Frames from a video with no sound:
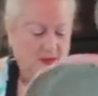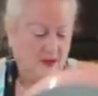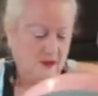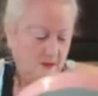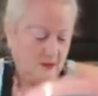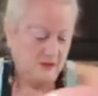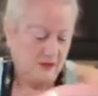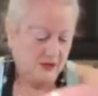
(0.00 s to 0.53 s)

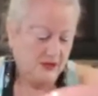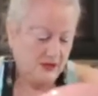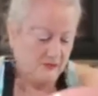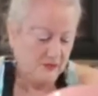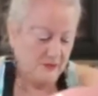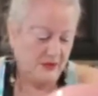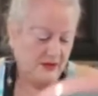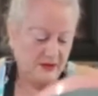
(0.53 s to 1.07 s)
I'm going to get
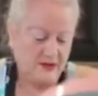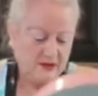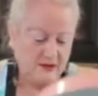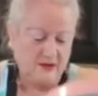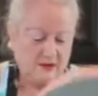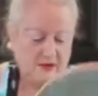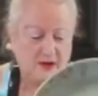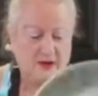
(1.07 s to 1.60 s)
everybody in
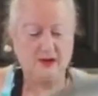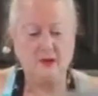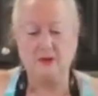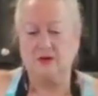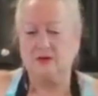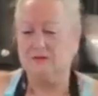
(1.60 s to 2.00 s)
there. Hey, come on.